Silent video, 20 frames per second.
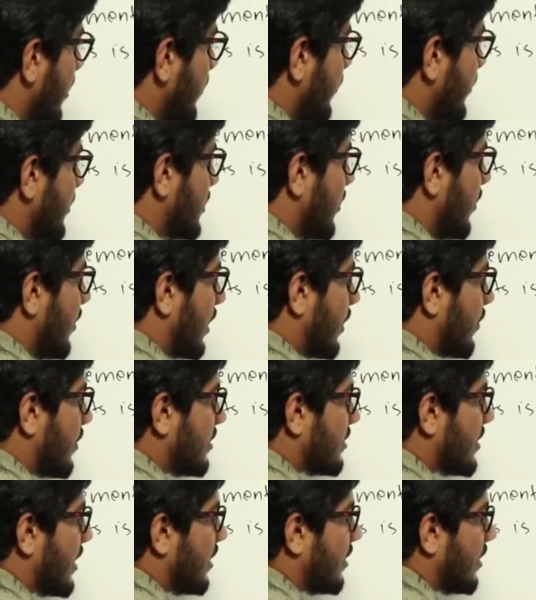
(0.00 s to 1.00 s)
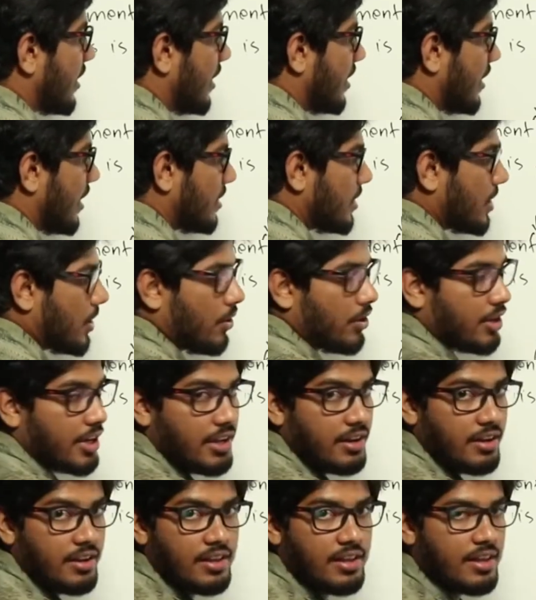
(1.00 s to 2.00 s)
whichever requests are there in the
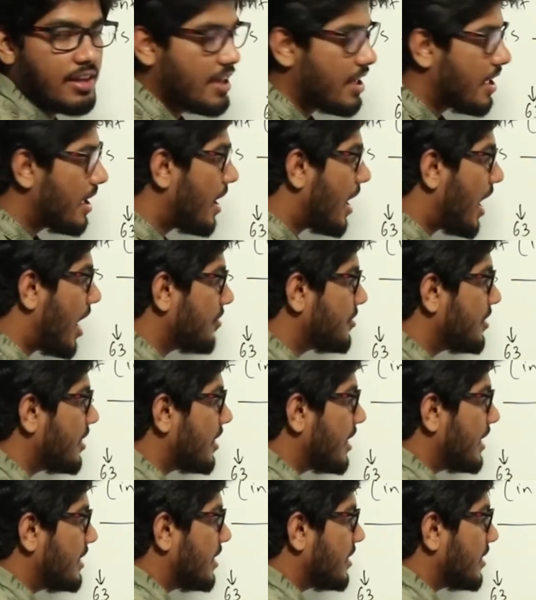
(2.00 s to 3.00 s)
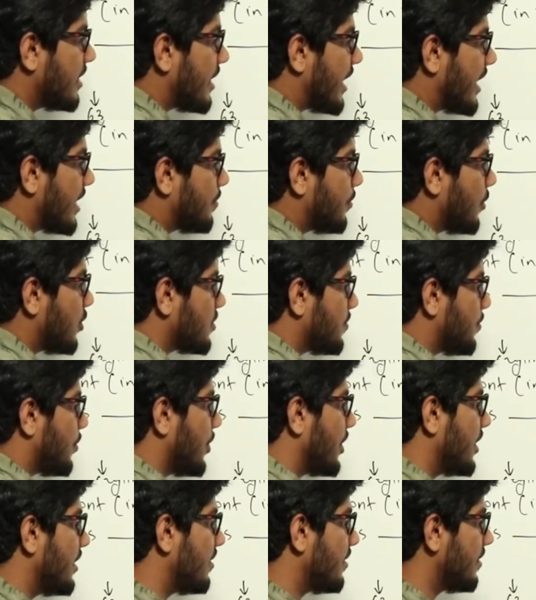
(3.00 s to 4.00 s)
order. After reaching the rightmost
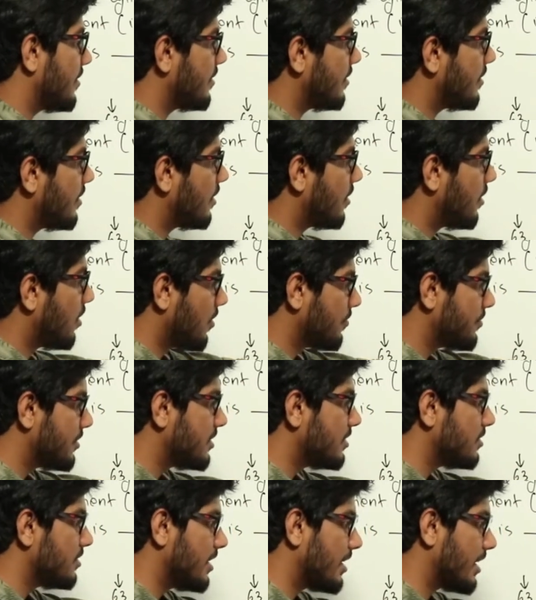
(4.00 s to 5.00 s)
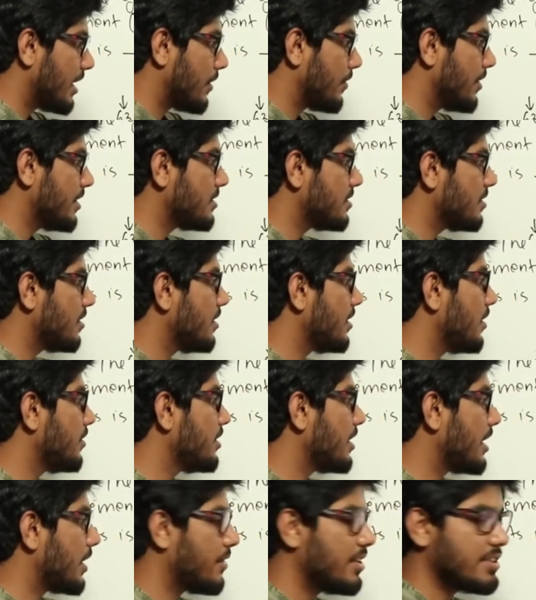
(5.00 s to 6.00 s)
point of the request, now
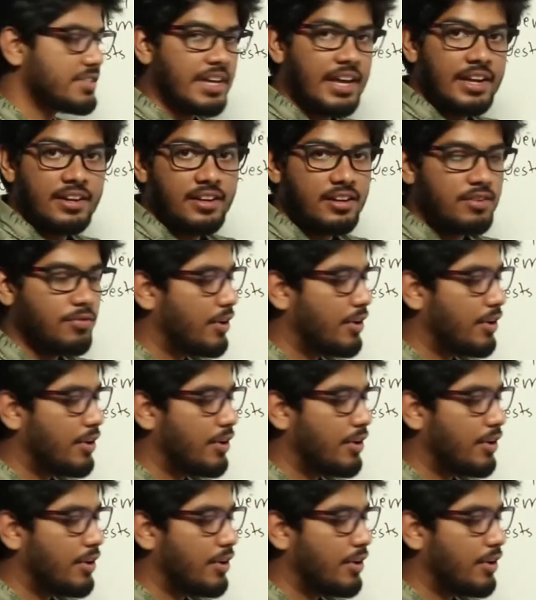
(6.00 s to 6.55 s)
the request end at